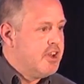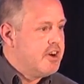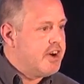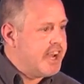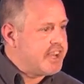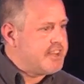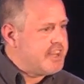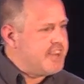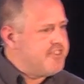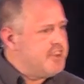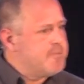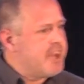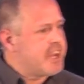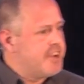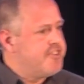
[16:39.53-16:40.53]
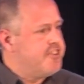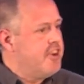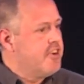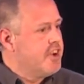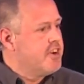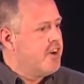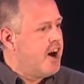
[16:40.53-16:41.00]
Like, that seems like a
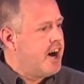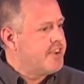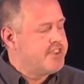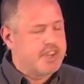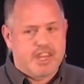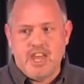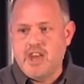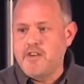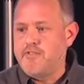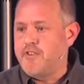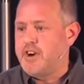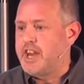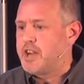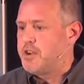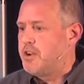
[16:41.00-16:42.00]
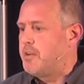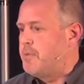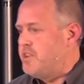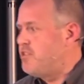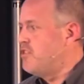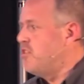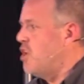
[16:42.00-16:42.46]
silly law to give. Like,
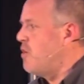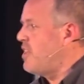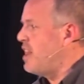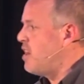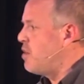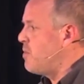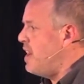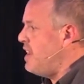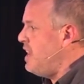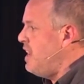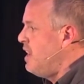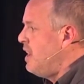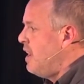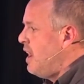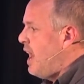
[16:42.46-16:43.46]
we should know that already.